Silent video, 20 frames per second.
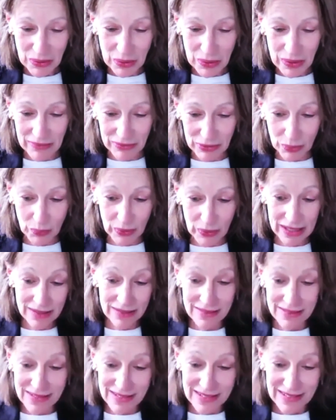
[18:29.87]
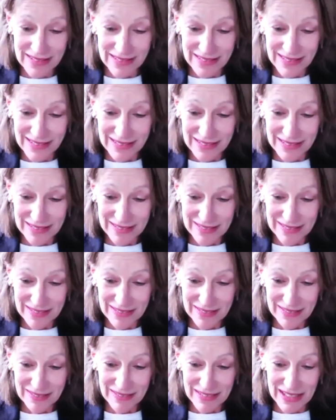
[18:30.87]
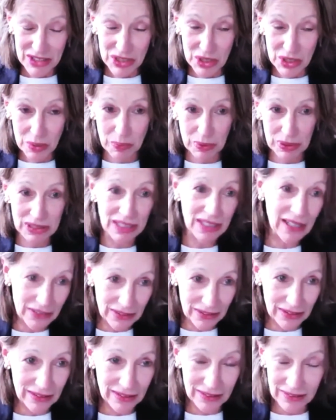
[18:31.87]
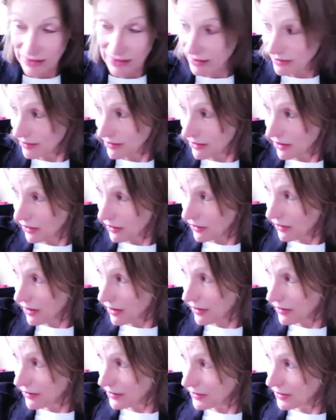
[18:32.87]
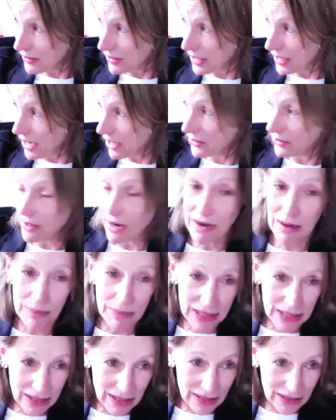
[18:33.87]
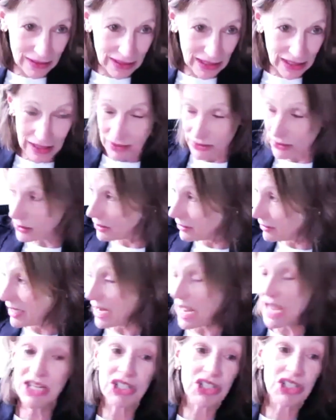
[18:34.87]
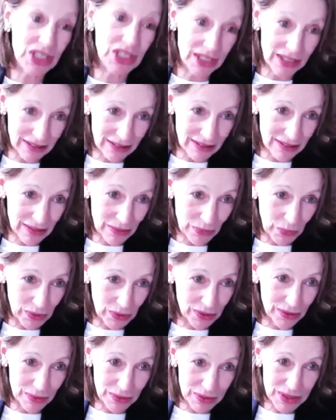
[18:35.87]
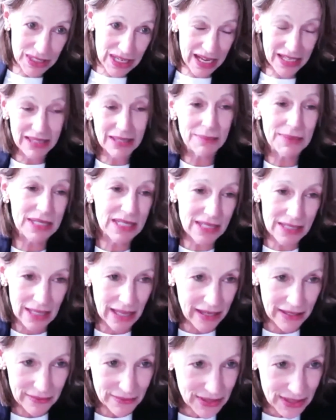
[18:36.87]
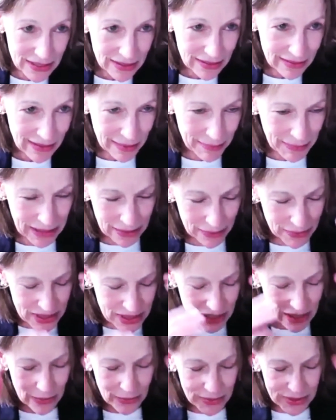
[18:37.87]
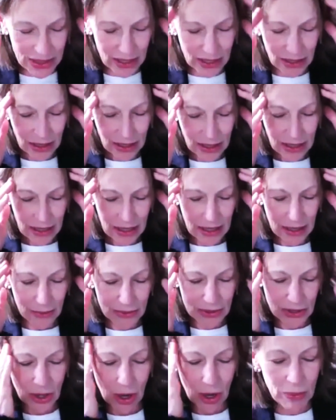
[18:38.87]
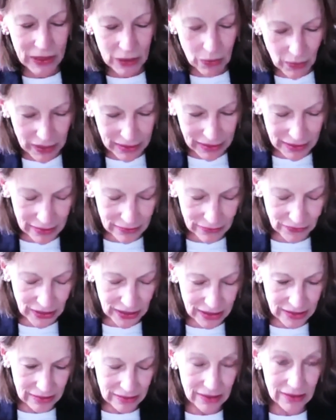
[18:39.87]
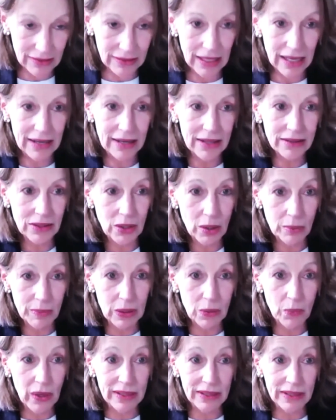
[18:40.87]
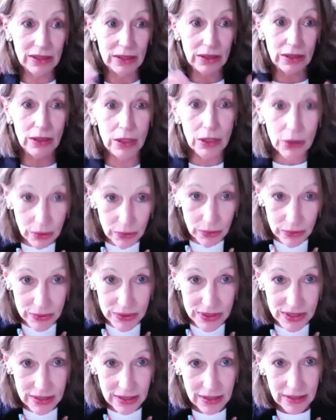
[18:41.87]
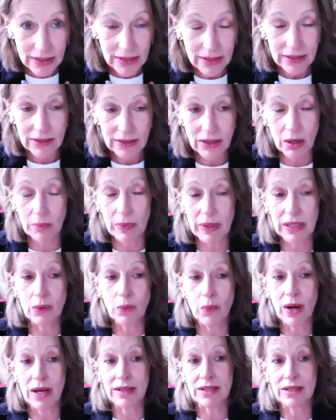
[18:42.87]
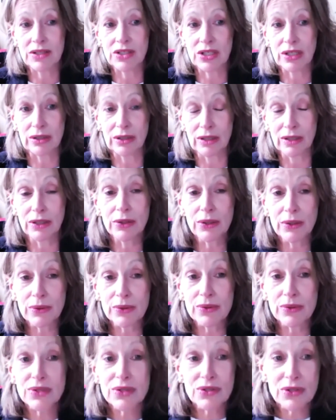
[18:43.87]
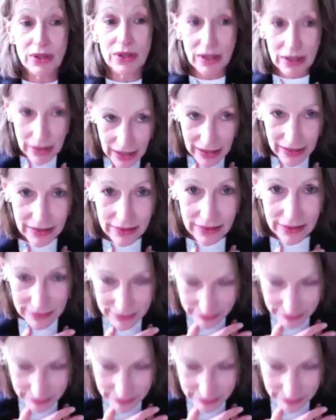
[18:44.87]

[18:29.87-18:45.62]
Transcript: Whoever wins gets to put the other the other army and the other nation will take them as slaves. I mean, it was it was a it was, nobody wanted to fight Goliath. Nobody wanted to lose. Nobody wanted to lose to Goliath.